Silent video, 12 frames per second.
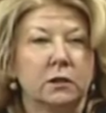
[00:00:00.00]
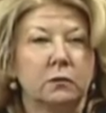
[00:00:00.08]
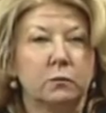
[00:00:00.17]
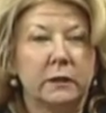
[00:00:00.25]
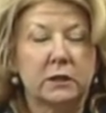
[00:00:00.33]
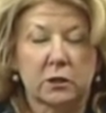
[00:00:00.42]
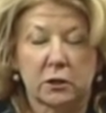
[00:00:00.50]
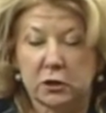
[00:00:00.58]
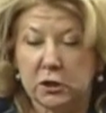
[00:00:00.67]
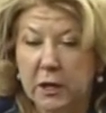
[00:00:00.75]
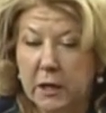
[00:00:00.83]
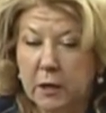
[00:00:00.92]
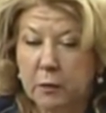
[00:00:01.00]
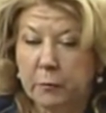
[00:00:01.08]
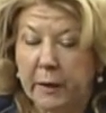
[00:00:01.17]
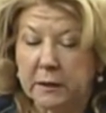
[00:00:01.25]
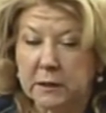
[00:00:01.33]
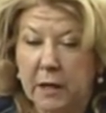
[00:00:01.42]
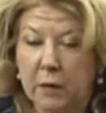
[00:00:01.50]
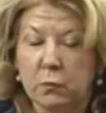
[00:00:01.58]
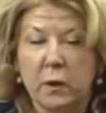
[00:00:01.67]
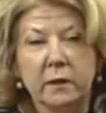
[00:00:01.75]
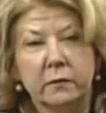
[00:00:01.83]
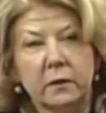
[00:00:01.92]
and research. But
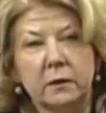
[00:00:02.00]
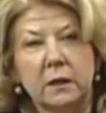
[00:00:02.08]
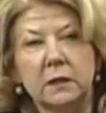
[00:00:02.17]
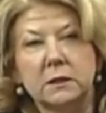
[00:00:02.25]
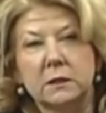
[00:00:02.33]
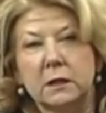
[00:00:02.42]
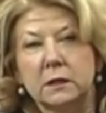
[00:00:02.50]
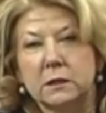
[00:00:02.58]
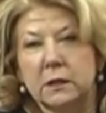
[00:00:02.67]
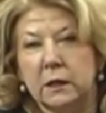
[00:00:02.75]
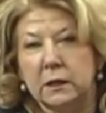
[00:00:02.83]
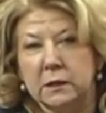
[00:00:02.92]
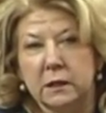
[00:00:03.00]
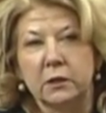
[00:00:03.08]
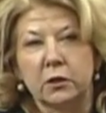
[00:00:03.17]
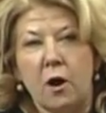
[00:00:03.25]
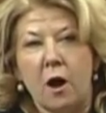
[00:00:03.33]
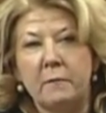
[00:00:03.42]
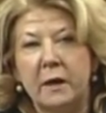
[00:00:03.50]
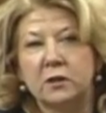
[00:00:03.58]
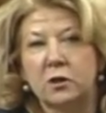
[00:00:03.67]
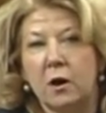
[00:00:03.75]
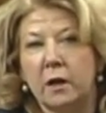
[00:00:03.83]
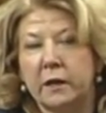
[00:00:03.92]
one of the things that he didn't
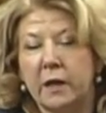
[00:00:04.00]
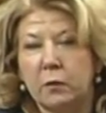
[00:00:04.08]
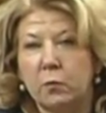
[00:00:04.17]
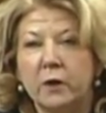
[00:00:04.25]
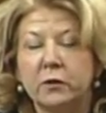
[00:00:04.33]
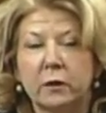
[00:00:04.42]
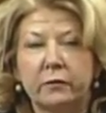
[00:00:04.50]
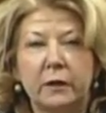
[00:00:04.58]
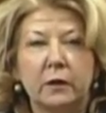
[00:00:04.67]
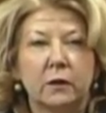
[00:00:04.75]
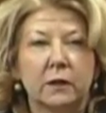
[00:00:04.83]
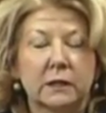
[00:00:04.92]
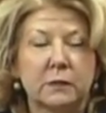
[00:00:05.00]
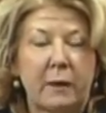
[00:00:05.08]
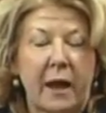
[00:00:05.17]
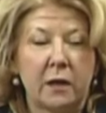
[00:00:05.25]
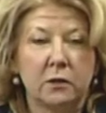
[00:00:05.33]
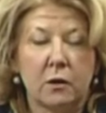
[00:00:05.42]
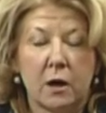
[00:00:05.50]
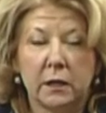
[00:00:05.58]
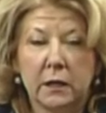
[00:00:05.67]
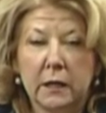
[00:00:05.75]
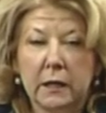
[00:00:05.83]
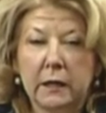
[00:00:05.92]
comment on, and I wonder if he could expand
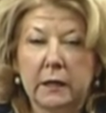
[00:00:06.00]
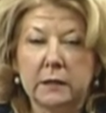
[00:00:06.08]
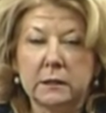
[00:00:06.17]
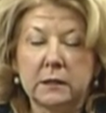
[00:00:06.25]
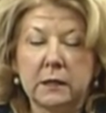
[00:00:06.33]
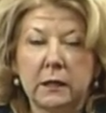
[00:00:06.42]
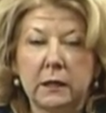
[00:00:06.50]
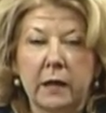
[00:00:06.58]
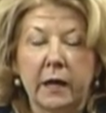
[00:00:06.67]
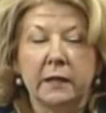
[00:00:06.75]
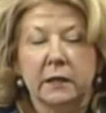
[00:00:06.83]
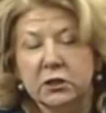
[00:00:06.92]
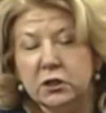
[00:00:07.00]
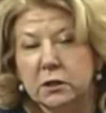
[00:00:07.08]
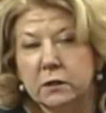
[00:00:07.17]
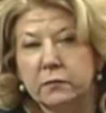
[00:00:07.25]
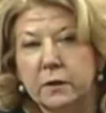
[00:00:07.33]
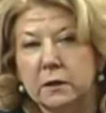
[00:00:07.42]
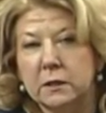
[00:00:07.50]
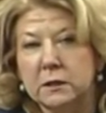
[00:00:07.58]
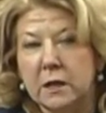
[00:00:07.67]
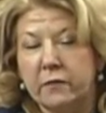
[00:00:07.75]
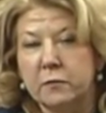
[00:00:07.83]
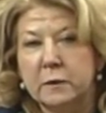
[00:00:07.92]
on, is the initiative that
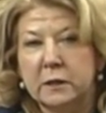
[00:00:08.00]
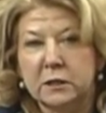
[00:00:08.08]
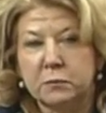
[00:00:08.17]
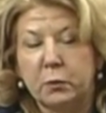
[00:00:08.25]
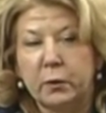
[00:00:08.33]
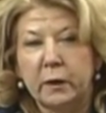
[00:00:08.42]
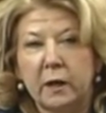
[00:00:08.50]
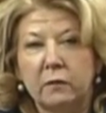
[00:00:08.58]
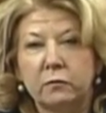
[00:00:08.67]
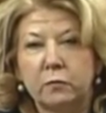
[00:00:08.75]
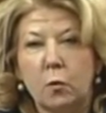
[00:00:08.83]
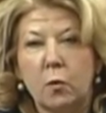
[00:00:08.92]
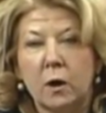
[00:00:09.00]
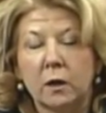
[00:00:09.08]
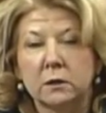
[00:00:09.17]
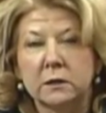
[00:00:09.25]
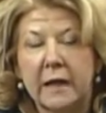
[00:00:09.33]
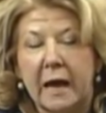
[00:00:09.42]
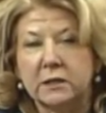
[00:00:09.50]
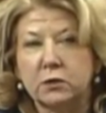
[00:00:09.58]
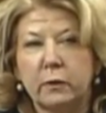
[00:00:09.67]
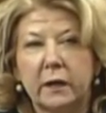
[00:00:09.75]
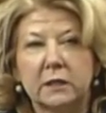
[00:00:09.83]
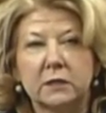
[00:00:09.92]
this government has put in for tax
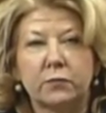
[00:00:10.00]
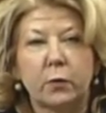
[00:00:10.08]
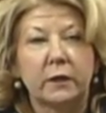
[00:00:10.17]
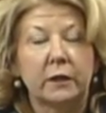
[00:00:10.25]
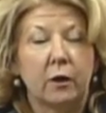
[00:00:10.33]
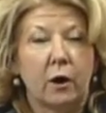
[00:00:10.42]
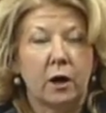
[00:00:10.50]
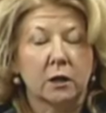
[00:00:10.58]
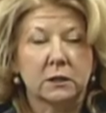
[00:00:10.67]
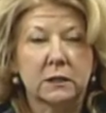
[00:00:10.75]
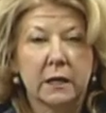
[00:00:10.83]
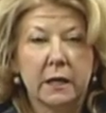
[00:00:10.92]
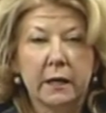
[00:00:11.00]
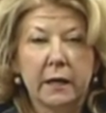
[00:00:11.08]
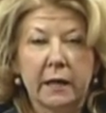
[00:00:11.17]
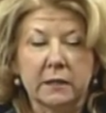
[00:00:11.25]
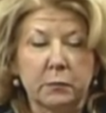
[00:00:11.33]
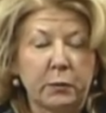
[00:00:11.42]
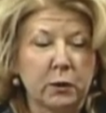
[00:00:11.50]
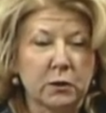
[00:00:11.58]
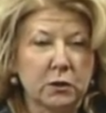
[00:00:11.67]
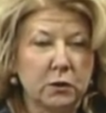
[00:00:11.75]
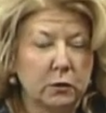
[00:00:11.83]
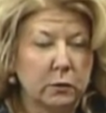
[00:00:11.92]
credits for the arts. As a
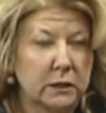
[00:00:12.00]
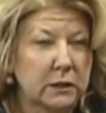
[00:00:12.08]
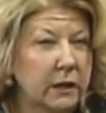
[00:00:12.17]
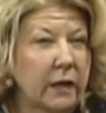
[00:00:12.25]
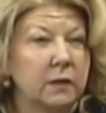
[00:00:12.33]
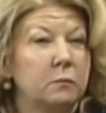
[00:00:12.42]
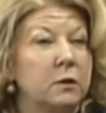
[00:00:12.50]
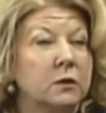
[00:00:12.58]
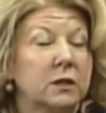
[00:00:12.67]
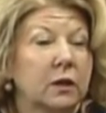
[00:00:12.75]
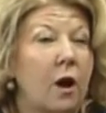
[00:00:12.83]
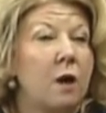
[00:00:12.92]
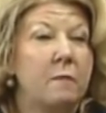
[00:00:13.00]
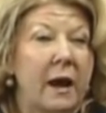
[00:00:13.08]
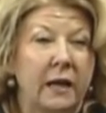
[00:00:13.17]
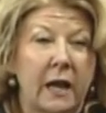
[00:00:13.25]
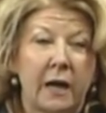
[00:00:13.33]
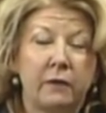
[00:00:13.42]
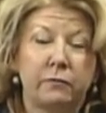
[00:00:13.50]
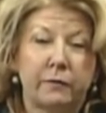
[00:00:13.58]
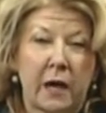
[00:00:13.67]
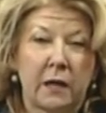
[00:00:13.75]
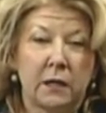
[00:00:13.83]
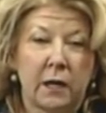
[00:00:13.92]
person who has studied music all my life
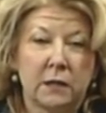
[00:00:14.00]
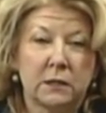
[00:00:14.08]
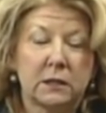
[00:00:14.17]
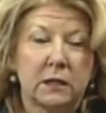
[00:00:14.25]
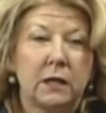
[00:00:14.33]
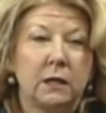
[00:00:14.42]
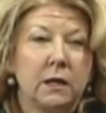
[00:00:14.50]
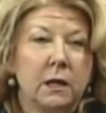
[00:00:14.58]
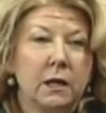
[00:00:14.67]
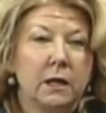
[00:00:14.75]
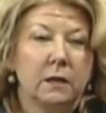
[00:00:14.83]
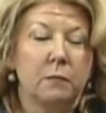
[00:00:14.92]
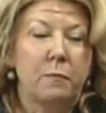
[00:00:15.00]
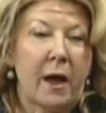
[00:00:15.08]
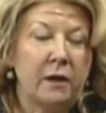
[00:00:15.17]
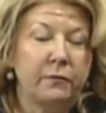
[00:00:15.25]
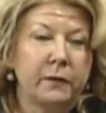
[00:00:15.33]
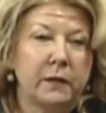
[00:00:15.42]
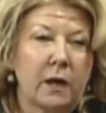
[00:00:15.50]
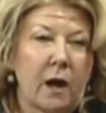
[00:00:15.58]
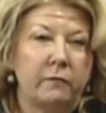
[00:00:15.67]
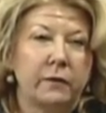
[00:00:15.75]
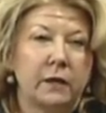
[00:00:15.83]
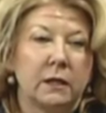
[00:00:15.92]
and has seen the benefit
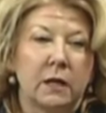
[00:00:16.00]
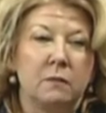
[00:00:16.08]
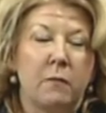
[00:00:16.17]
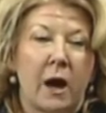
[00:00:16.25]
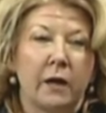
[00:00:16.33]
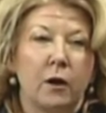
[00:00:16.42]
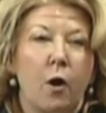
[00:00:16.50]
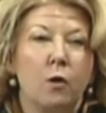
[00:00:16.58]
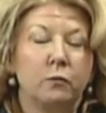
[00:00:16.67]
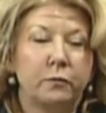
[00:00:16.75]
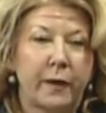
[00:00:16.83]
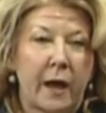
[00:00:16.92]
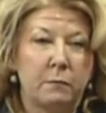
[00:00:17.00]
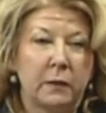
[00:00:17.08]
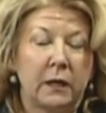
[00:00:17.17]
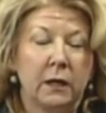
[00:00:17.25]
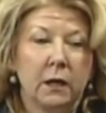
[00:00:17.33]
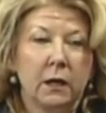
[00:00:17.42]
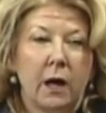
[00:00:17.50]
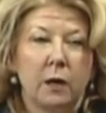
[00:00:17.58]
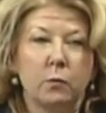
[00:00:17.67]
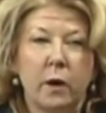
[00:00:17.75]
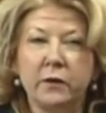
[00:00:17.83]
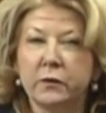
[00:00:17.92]
of it in my own family, I
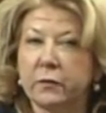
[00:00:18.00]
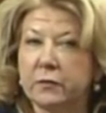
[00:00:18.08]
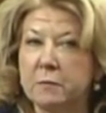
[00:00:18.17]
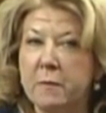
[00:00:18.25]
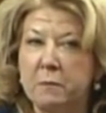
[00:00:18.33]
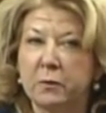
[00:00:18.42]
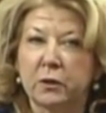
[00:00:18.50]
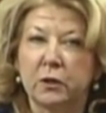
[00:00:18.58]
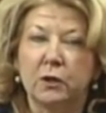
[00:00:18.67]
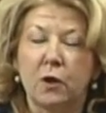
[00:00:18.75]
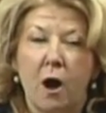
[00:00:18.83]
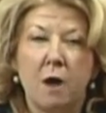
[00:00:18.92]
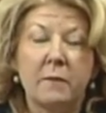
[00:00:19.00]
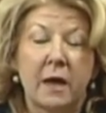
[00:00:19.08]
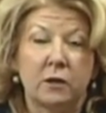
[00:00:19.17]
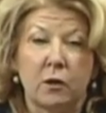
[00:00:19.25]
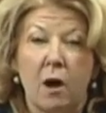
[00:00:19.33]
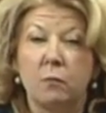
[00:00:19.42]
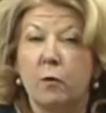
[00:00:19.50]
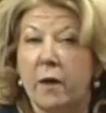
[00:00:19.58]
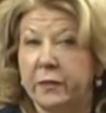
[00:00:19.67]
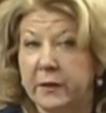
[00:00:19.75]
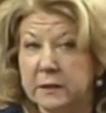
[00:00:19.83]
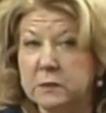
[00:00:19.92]
wonder if the member could comment on
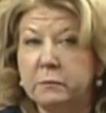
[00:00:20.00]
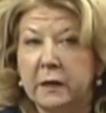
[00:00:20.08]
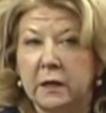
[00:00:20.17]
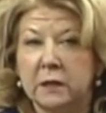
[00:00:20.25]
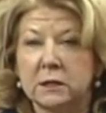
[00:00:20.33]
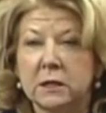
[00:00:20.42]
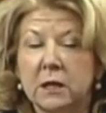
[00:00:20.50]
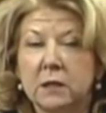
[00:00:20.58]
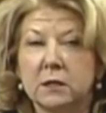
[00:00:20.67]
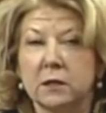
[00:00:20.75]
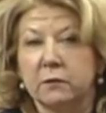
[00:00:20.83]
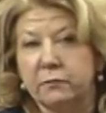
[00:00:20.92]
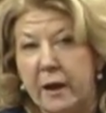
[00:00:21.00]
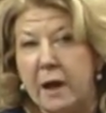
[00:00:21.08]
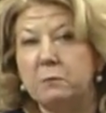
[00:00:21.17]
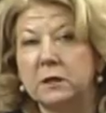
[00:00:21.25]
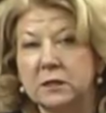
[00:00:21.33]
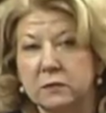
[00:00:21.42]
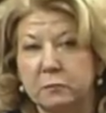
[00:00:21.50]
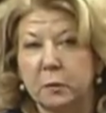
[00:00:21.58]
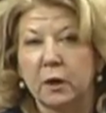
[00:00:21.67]
what this means to the families of